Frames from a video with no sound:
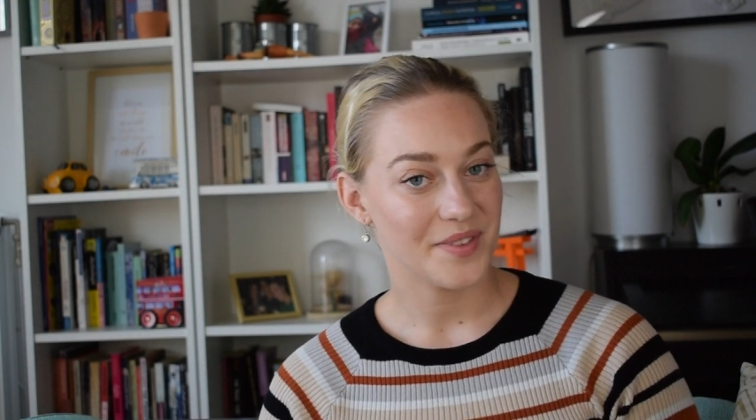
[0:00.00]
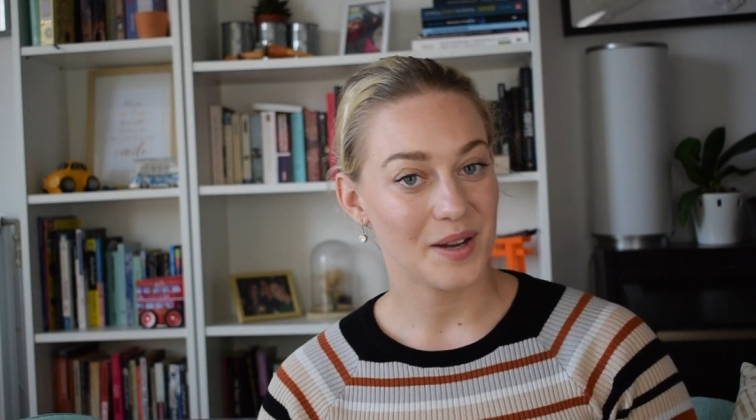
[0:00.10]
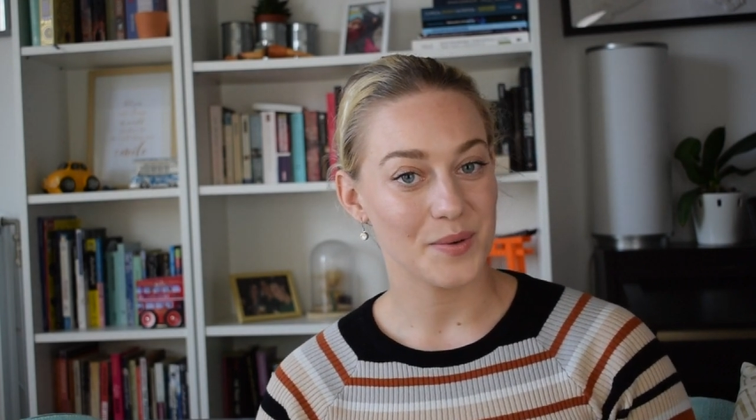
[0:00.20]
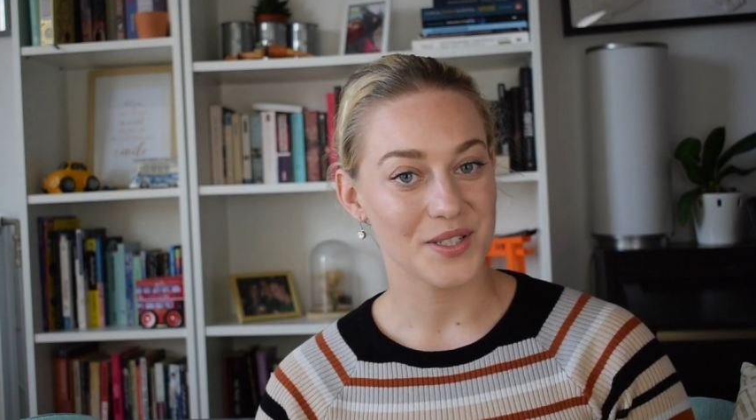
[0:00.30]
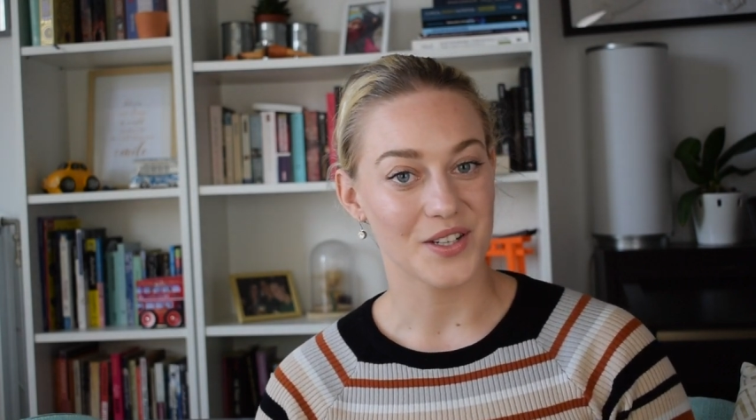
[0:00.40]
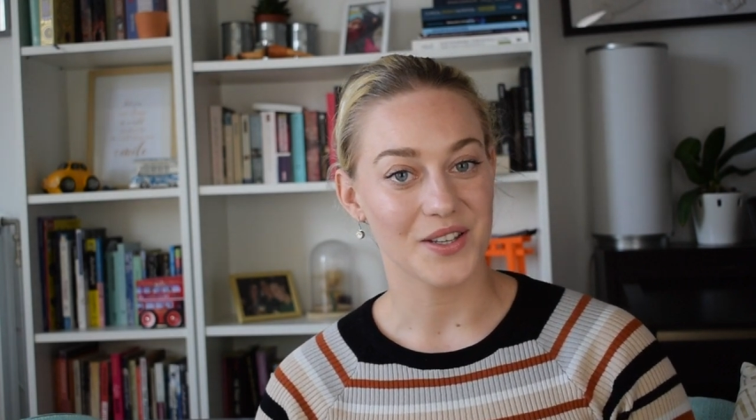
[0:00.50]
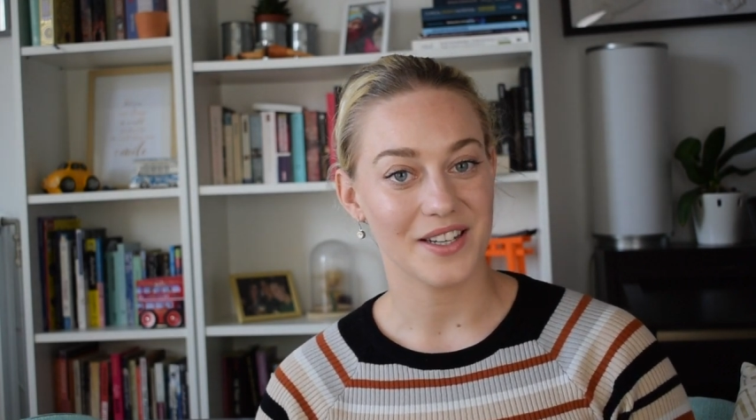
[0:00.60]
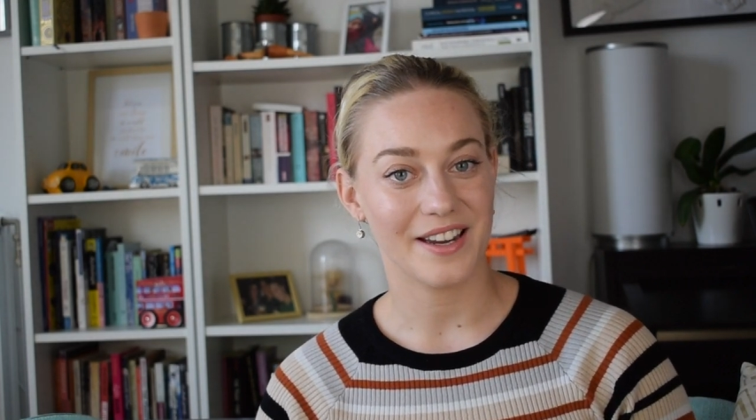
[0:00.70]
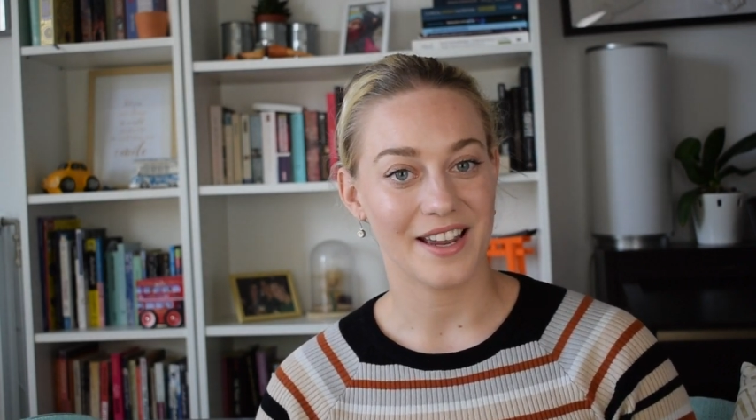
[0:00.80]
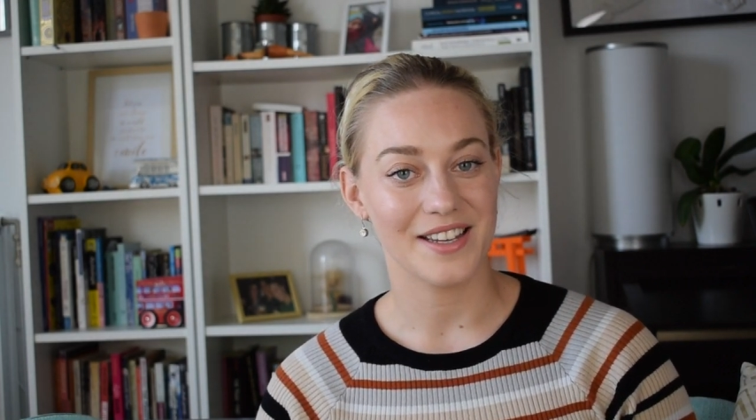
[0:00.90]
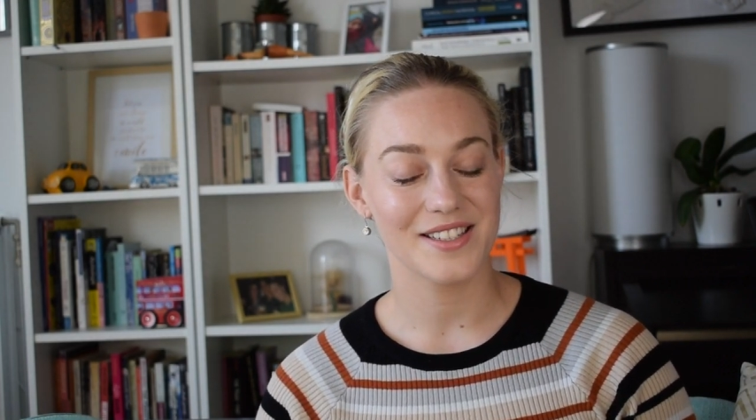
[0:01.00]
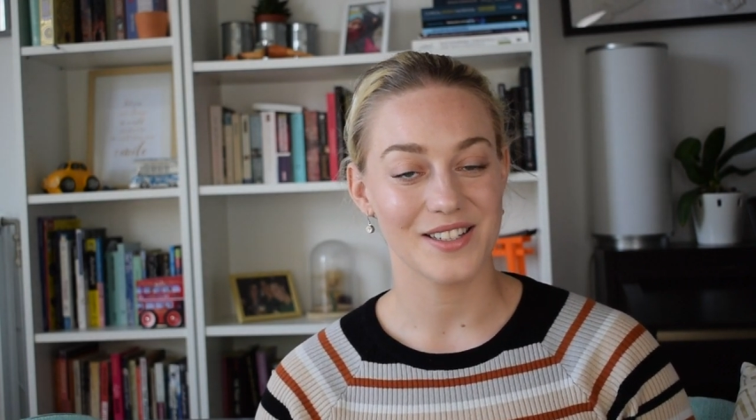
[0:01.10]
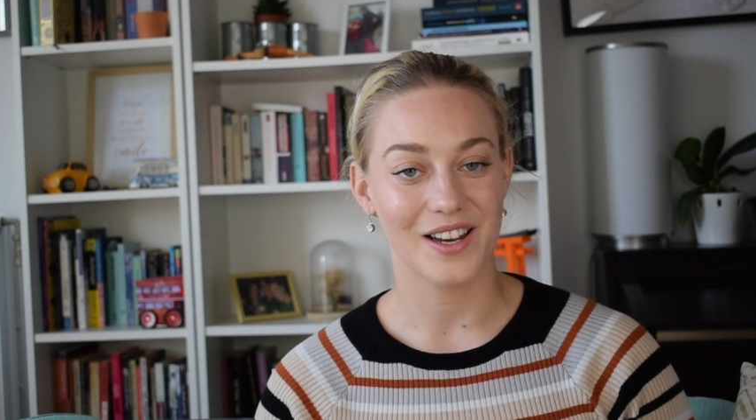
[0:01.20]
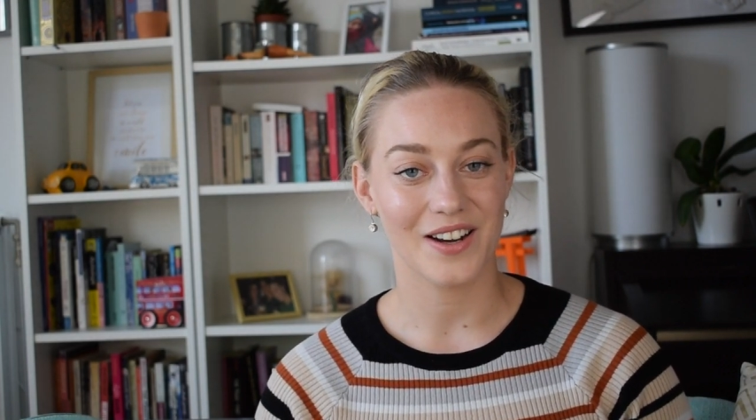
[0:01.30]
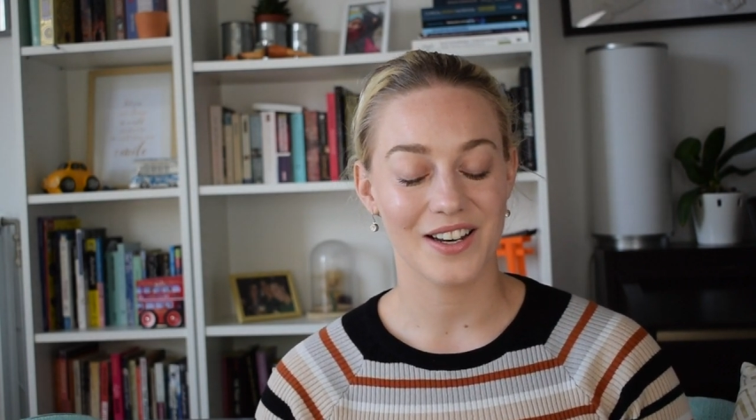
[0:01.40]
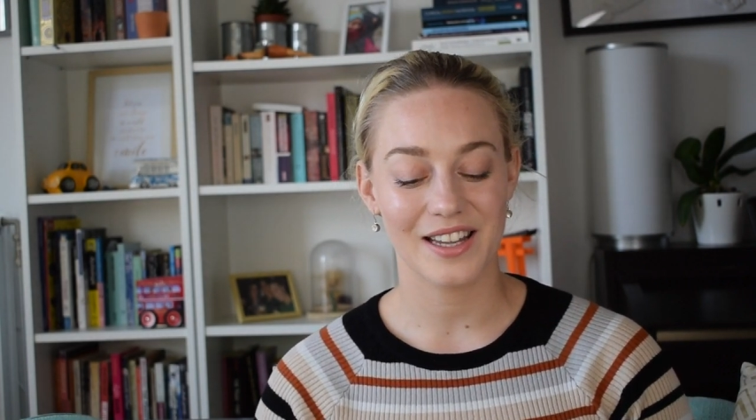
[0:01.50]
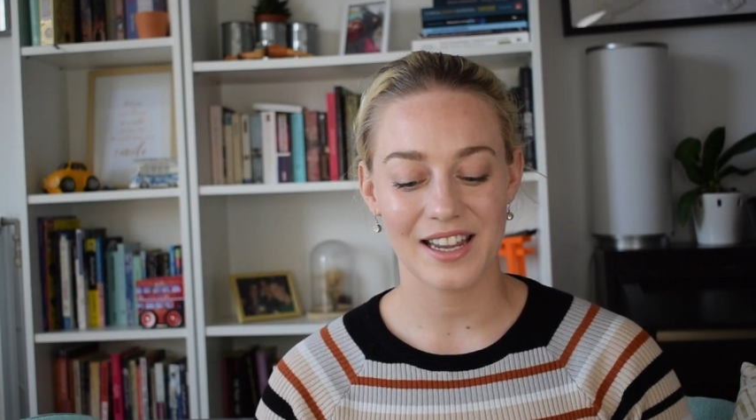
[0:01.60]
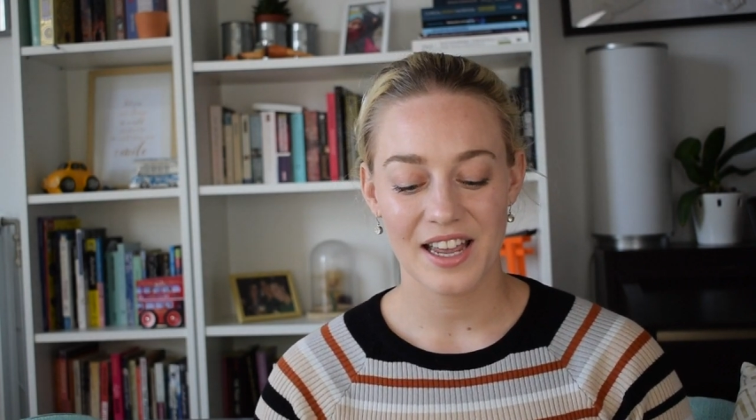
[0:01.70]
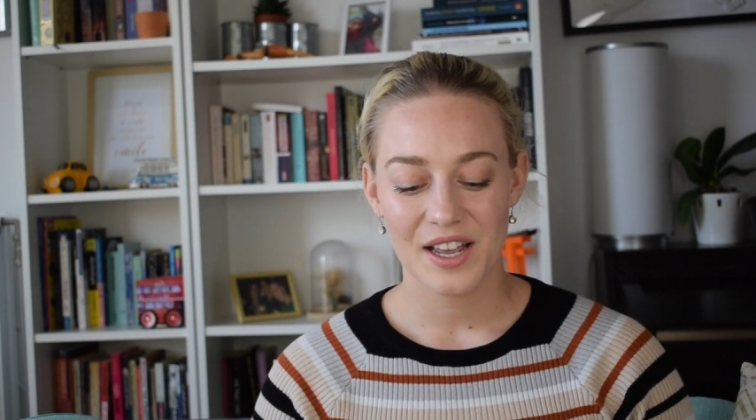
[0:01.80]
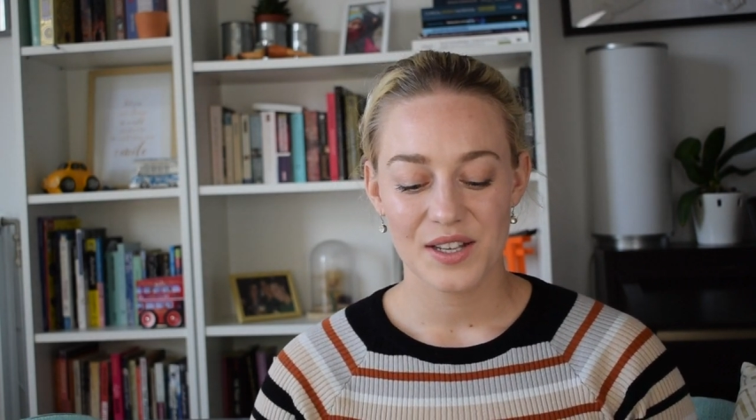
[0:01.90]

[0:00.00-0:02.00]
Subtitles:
That was not the case, luckily.